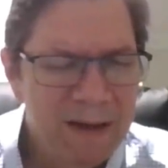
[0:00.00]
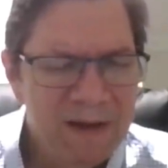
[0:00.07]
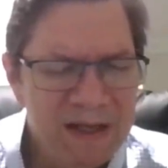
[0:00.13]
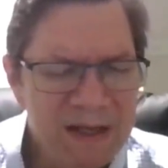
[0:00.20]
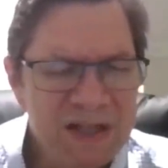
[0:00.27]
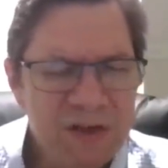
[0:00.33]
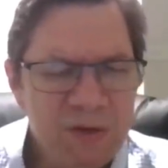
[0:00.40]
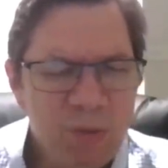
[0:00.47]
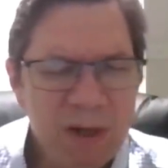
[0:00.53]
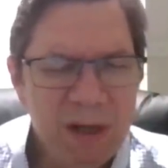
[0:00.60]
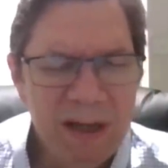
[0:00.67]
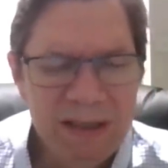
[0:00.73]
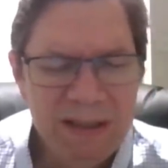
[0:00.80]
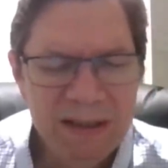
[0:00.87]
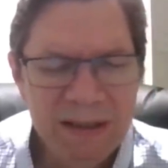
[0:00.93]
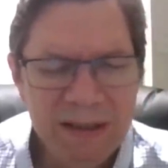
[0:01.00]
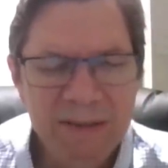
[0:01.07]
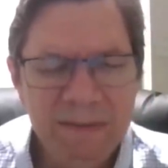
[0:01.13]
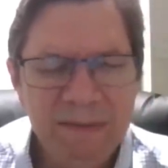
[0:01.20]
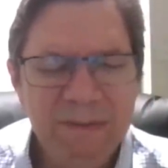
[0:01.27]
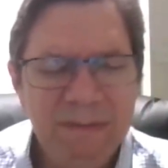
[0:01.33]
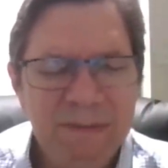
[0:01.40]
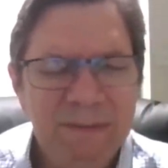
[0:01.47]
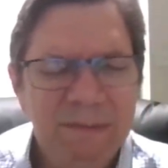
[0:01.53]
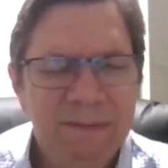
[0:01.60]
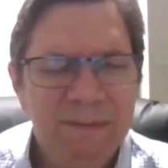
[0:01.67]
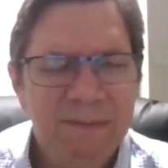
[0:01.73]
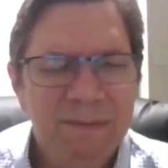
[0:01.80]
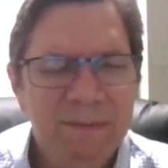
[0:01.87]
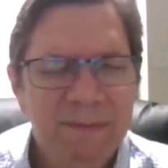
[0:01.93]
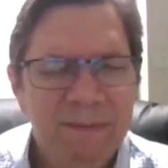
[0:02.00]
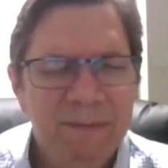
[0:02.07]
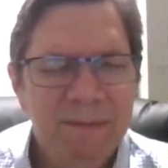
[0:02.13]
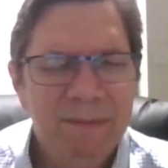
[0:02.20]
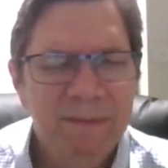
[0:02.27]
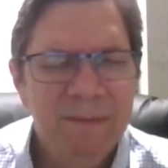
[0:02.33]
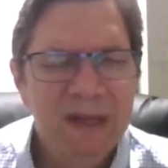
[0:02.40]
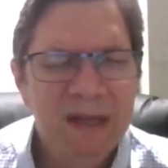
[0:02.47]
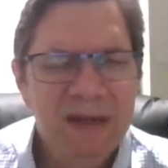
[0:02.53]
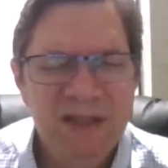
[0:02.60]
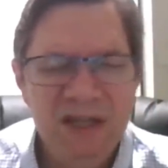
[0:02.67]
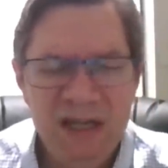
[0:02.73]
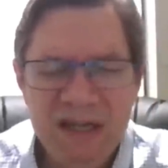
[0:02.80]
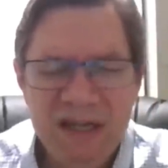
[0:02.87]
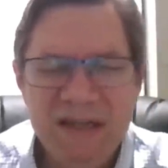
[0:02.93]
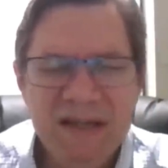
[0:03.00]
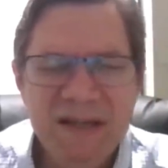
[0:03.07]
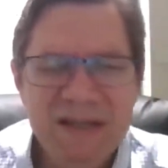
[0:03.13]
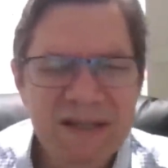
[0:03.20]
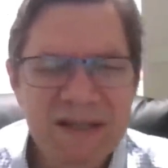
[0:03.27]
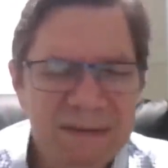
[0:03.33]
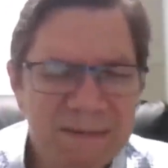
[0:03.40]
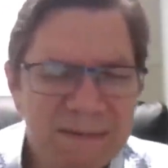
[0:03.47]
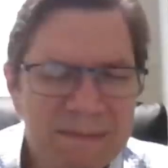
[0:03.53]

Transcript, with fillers: This is what I did. Jesus,